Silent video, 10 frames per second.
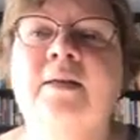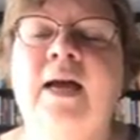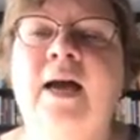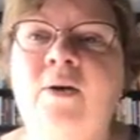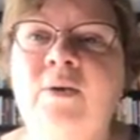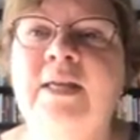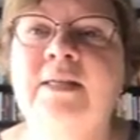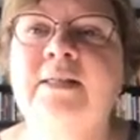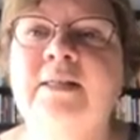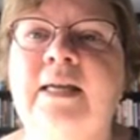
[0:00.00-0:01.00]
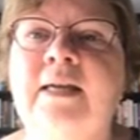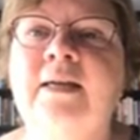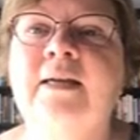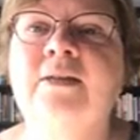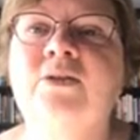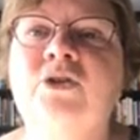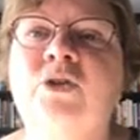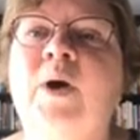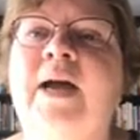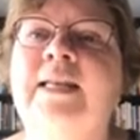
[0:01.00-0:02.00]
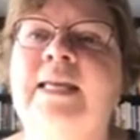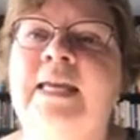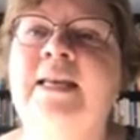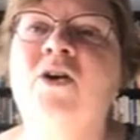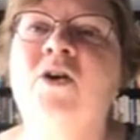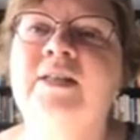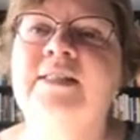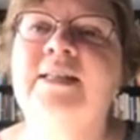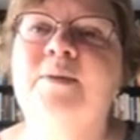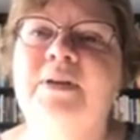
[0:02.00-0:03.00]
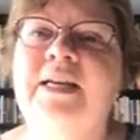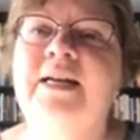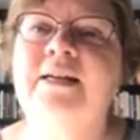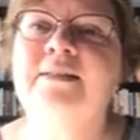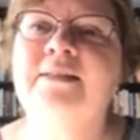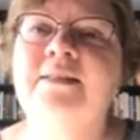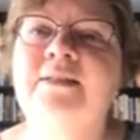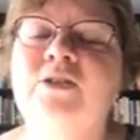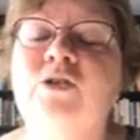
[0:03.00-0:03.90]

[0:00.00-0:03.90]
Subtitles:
How easily do I lean on somebody else?